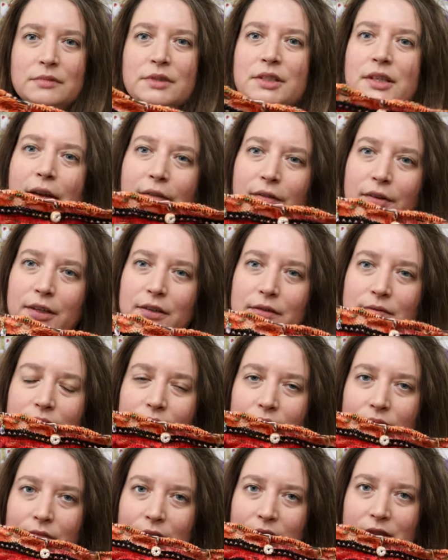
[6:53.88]
7.
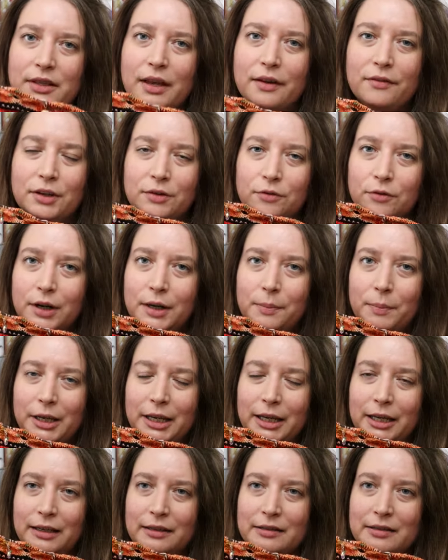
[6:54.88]
Seven
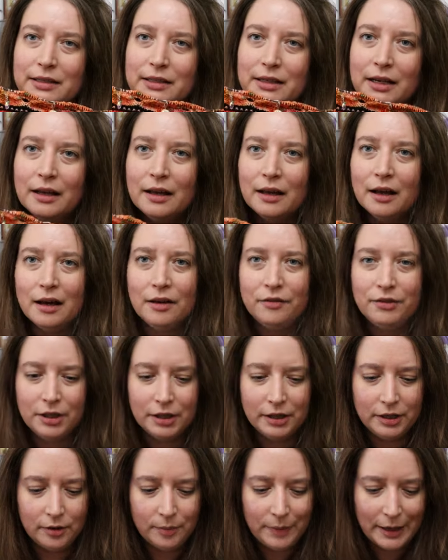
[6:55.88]
repeat of
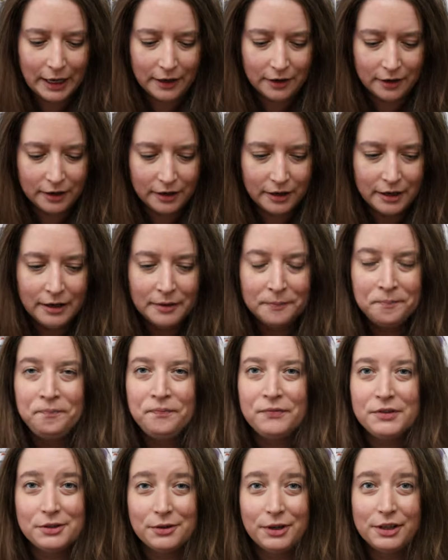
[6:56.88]
the little pattern.
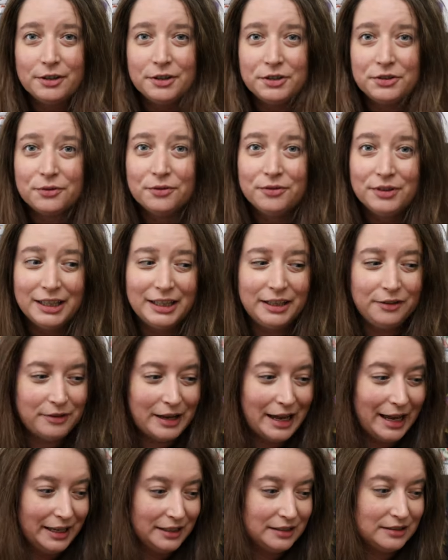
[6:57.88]
So it goes really
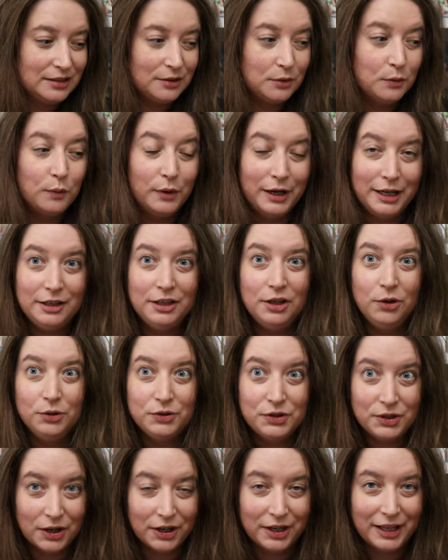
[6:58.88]
fast when you
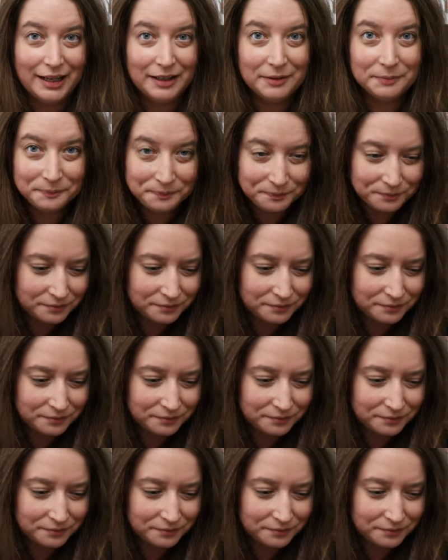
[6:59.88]
start it.